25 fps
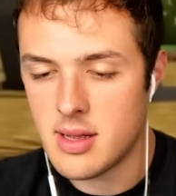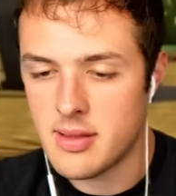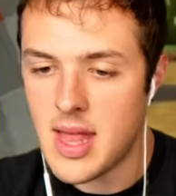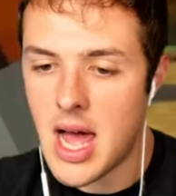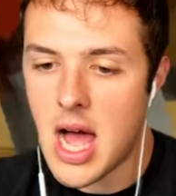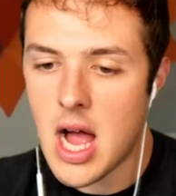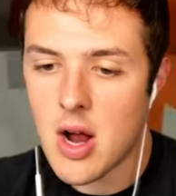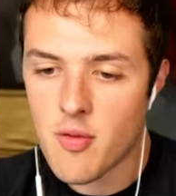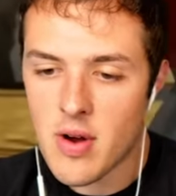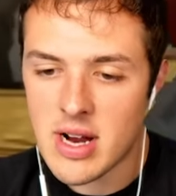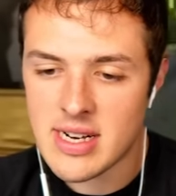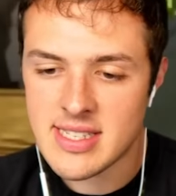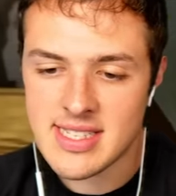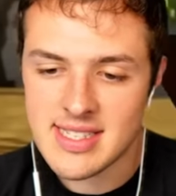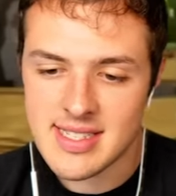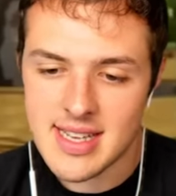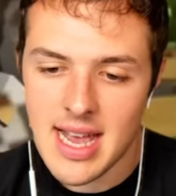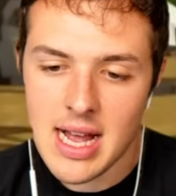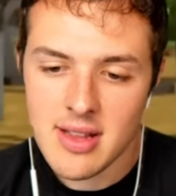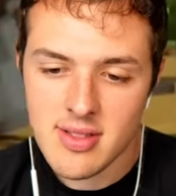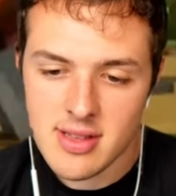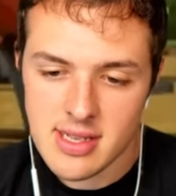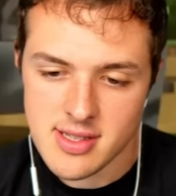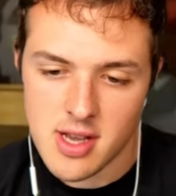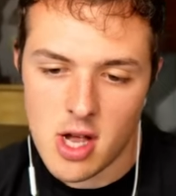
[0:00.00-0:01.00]
Nah, Rexy's
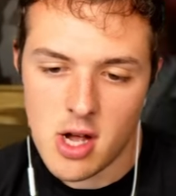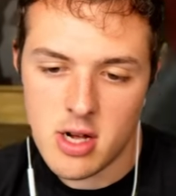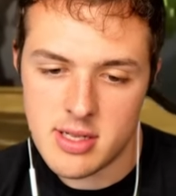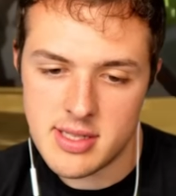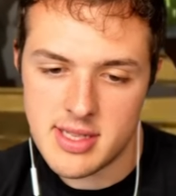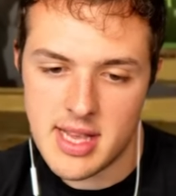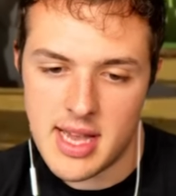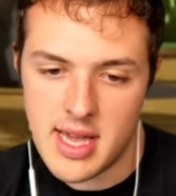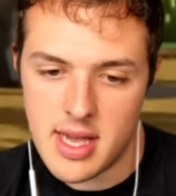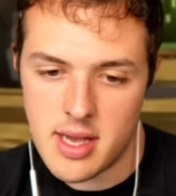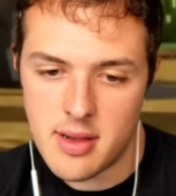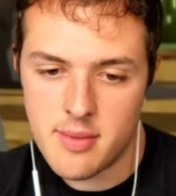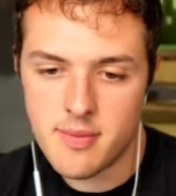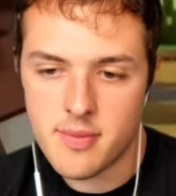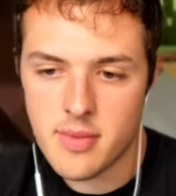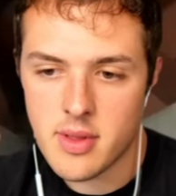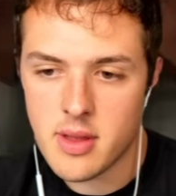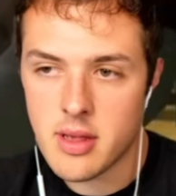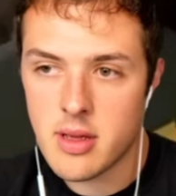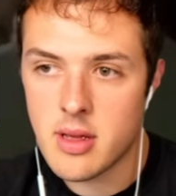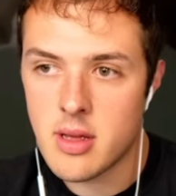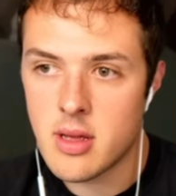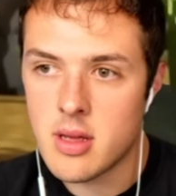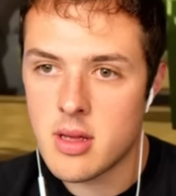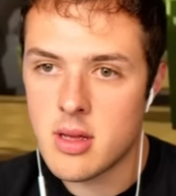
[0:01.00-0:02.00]
got this all day.
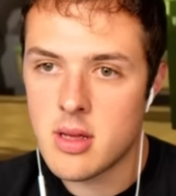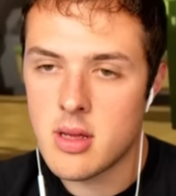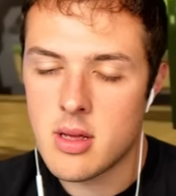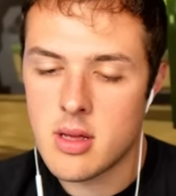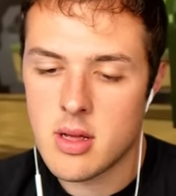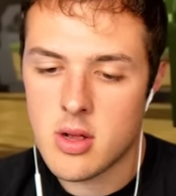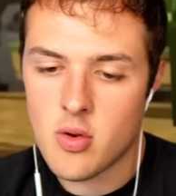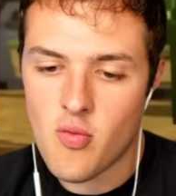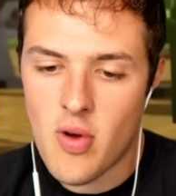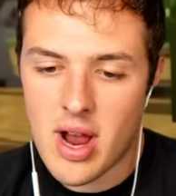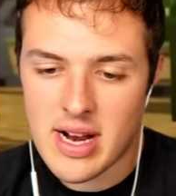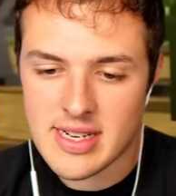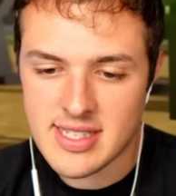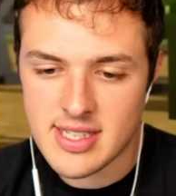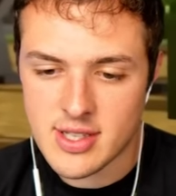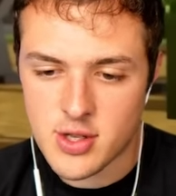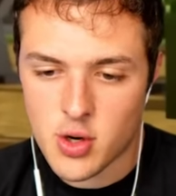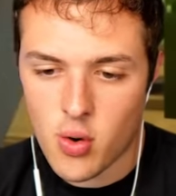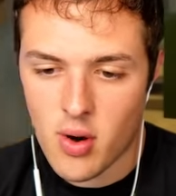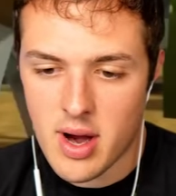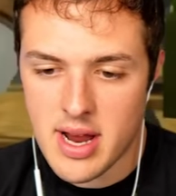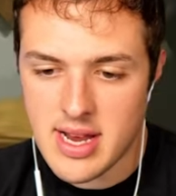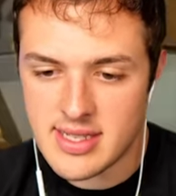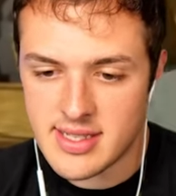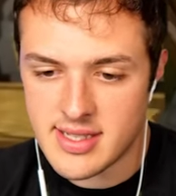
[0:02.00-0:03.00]
Rexy's
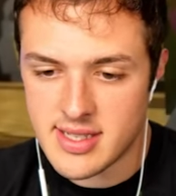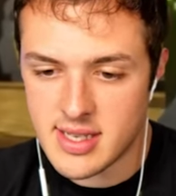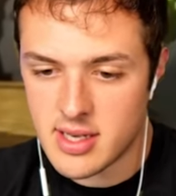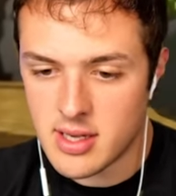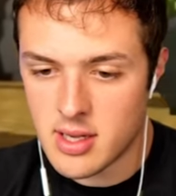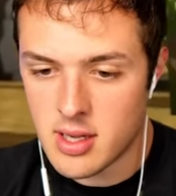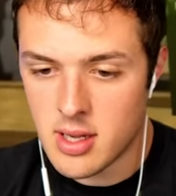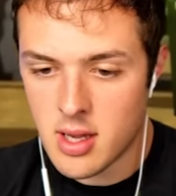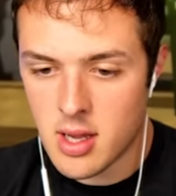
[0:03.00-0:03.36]
crazy.